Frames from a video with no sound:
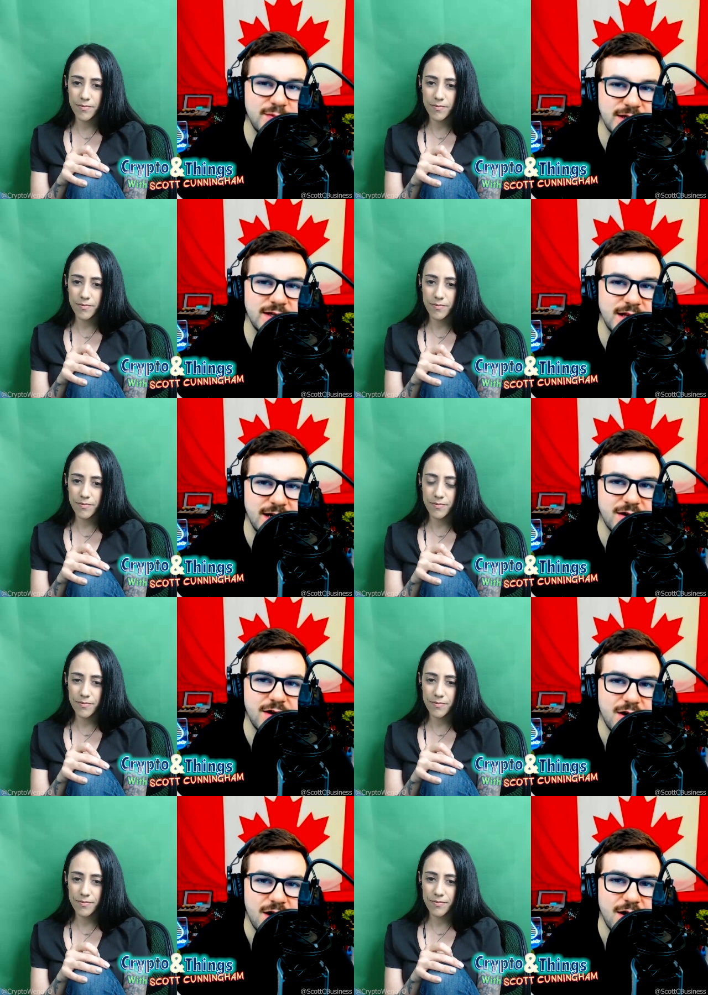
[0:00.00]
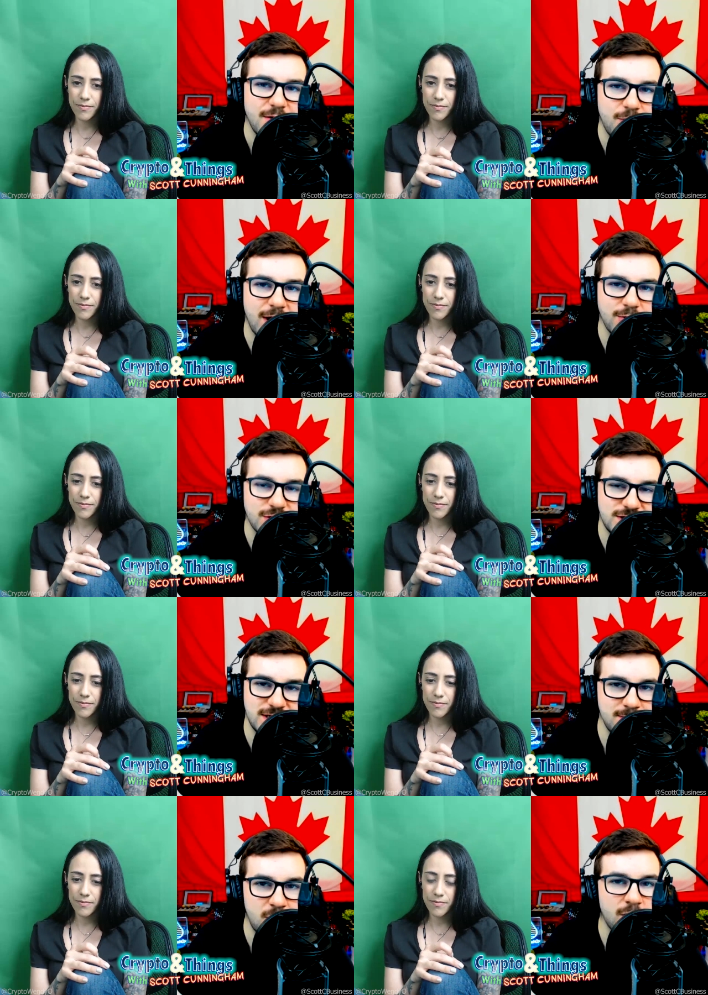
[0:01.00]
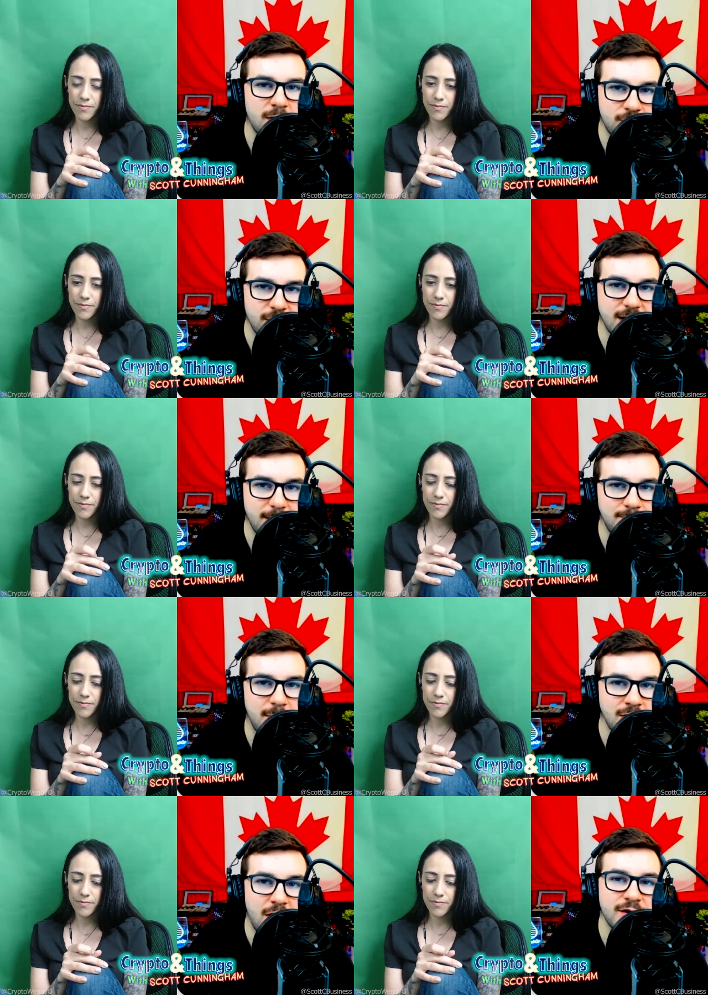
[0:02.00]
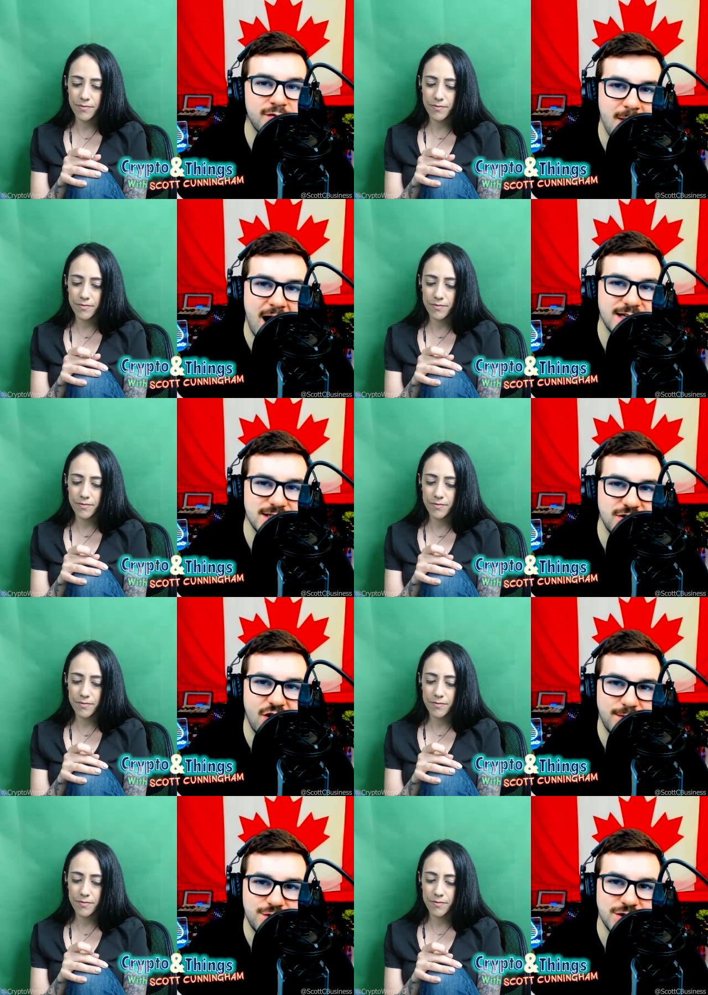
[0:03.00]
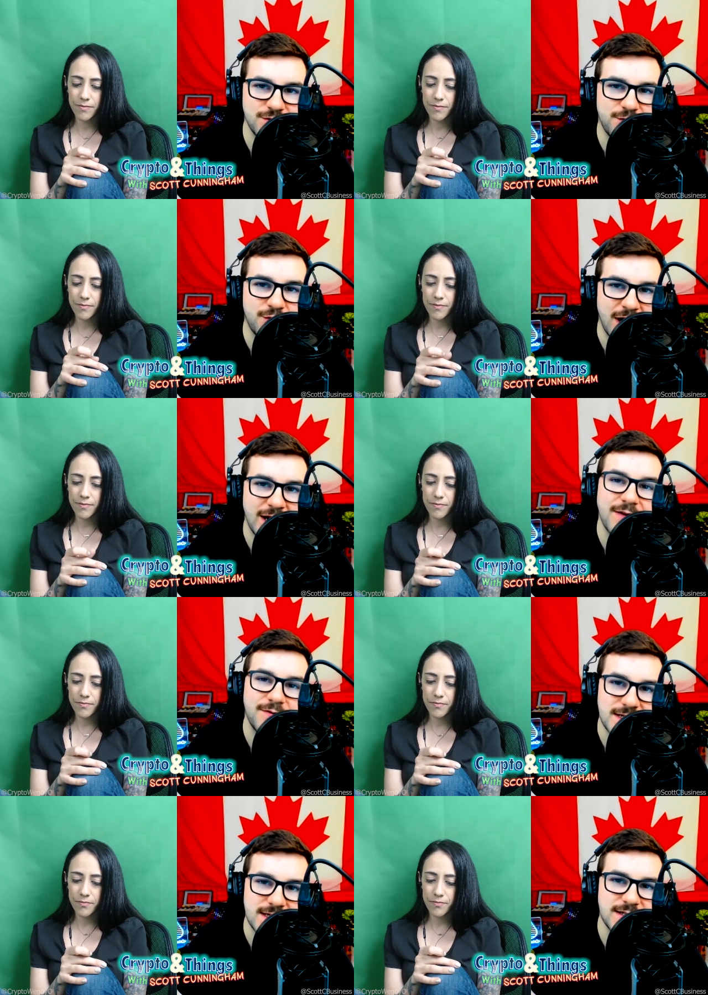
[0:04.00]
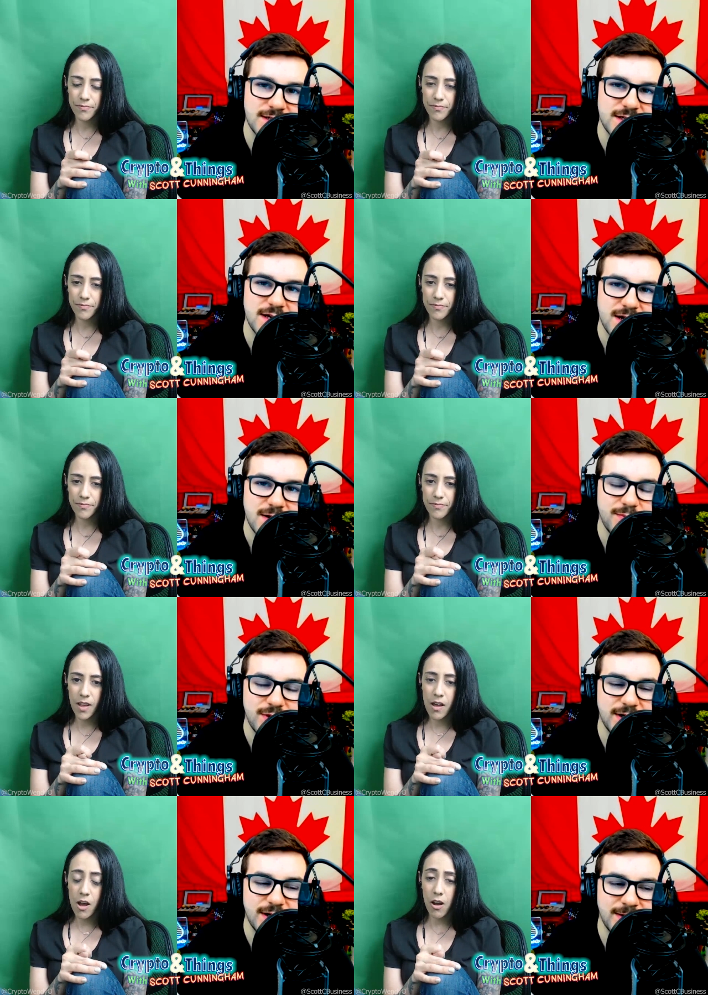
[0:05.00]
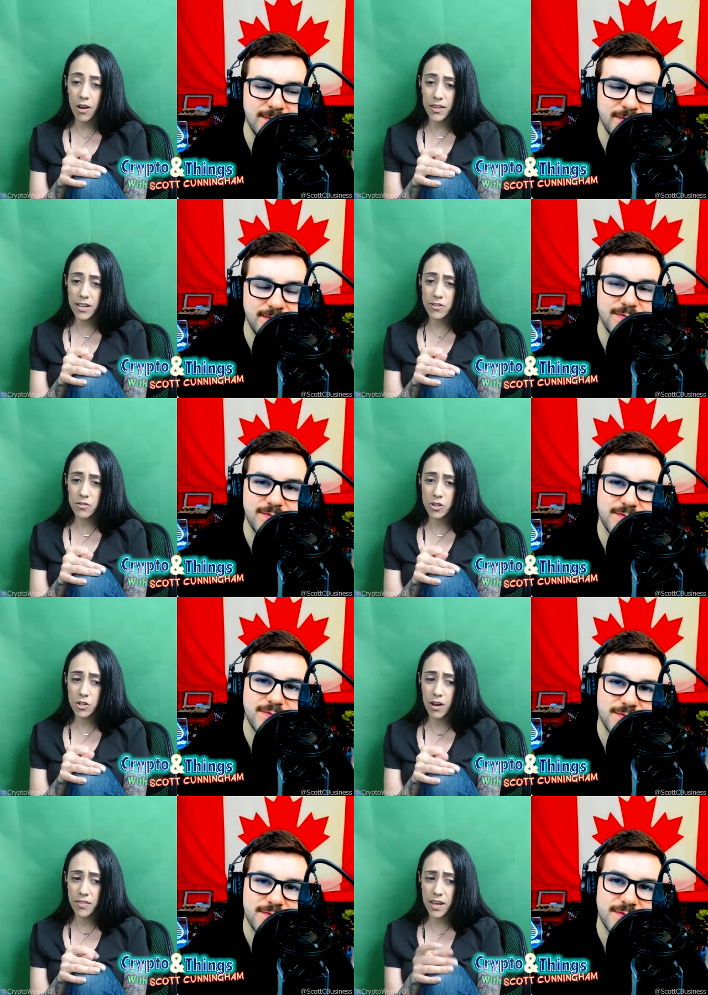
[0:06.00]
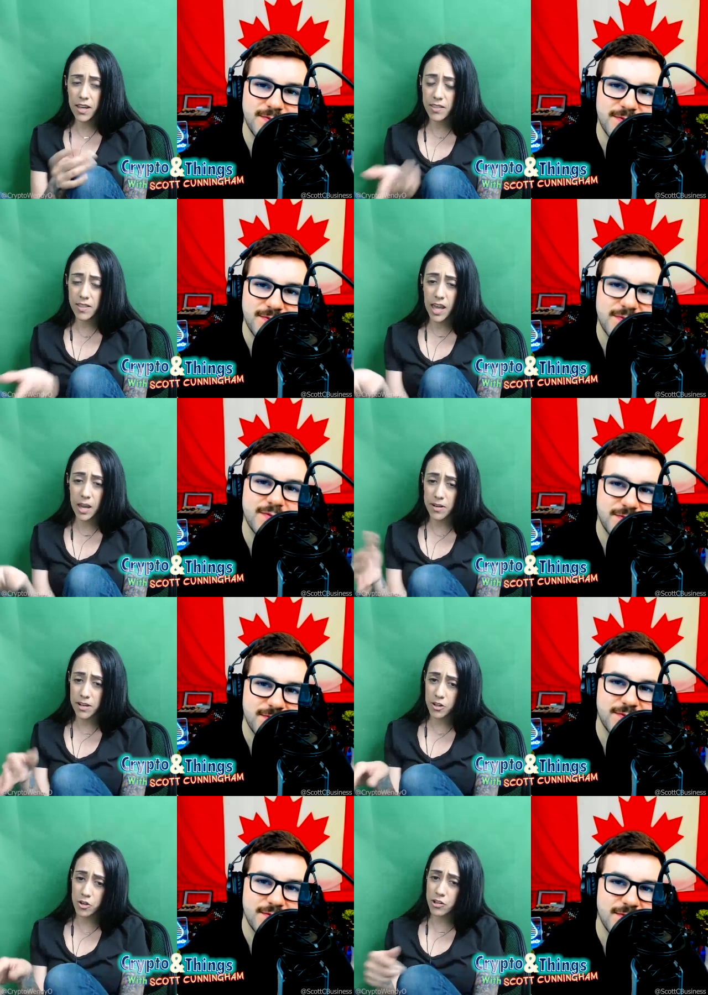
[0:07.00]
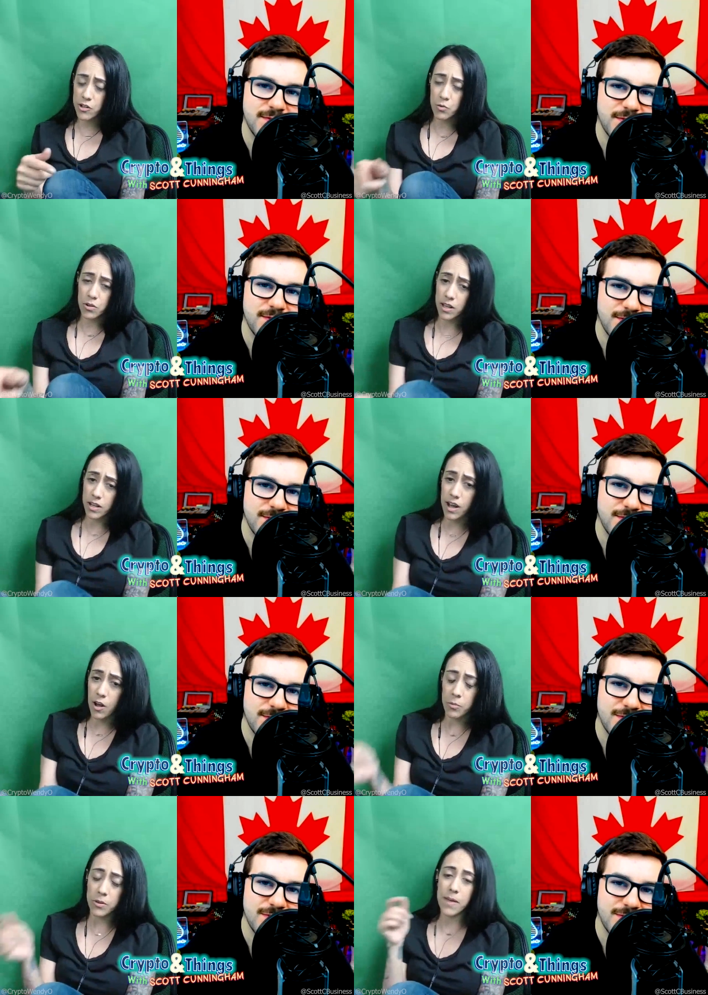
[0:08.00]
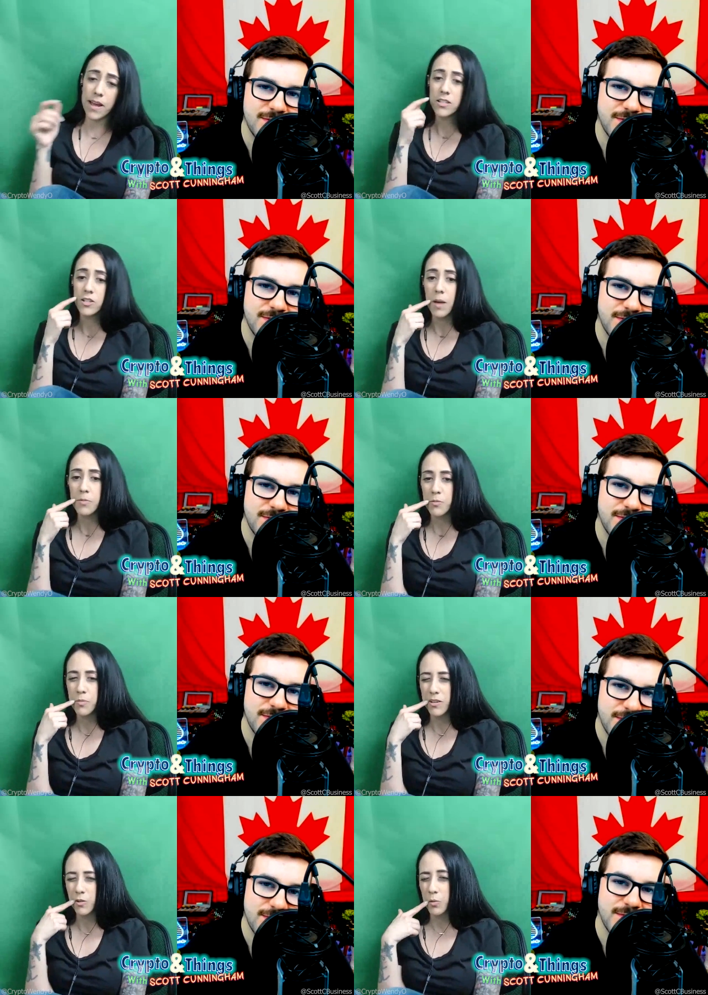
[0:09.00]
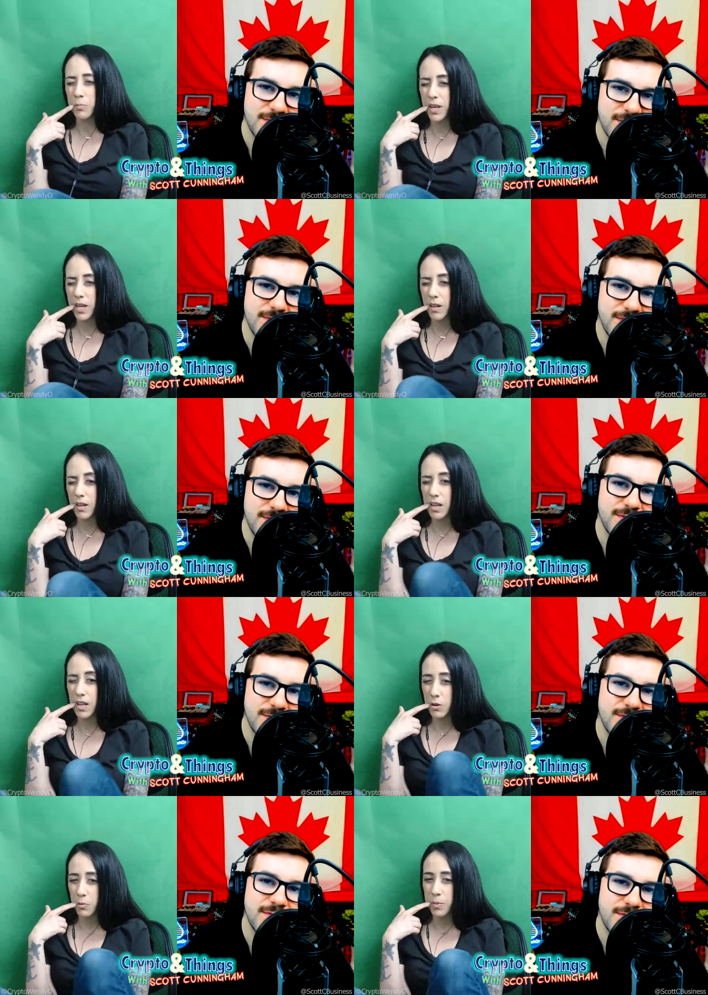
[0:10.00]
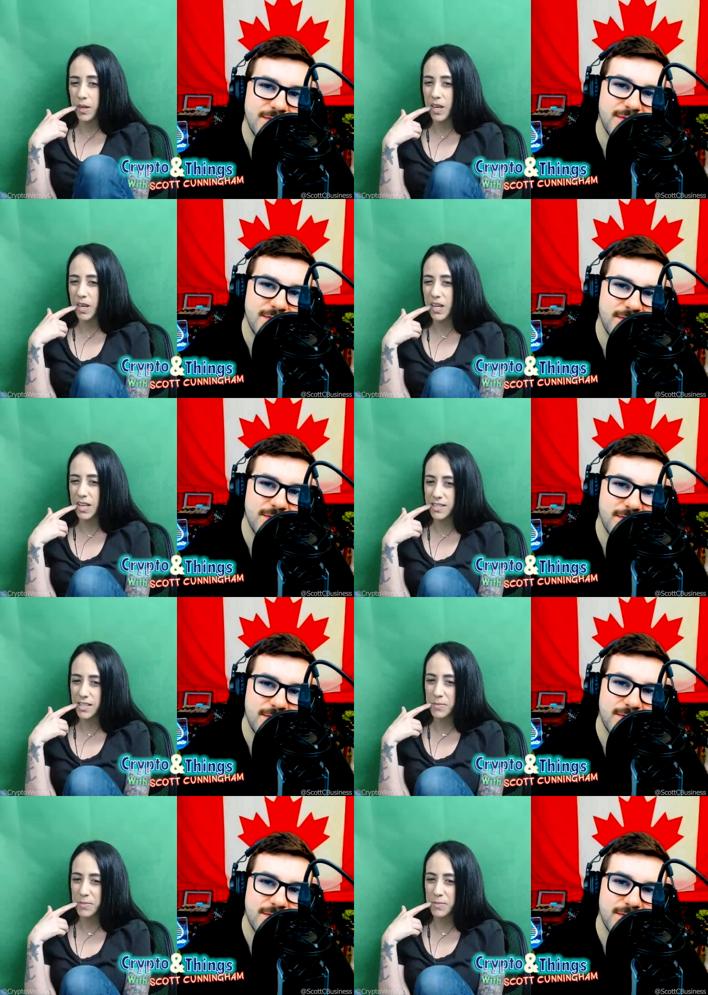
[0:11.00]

Speaker 1: that'll be like, where we'll see more like a, a lot of mass adoption for N F Ts.
Speaker 2: But, I think uh, so too. I think the gaming industry is really going to help with mass adoption, but it'll be, it'll be, it's going to